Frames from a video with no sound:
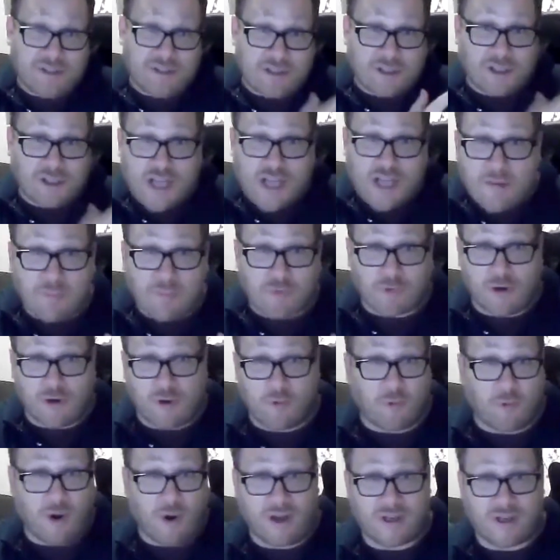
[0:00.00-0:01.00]
the cheaper it
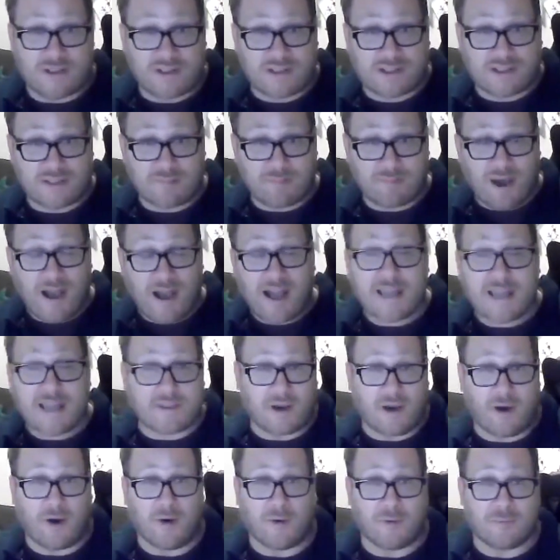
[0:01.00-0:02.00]
was to buy the
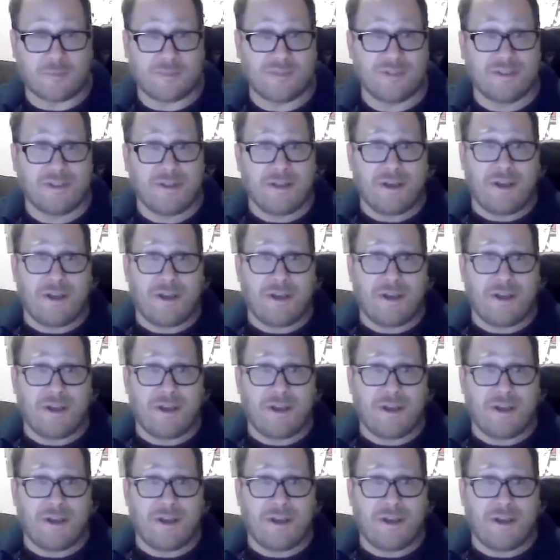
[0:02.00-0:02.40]
home.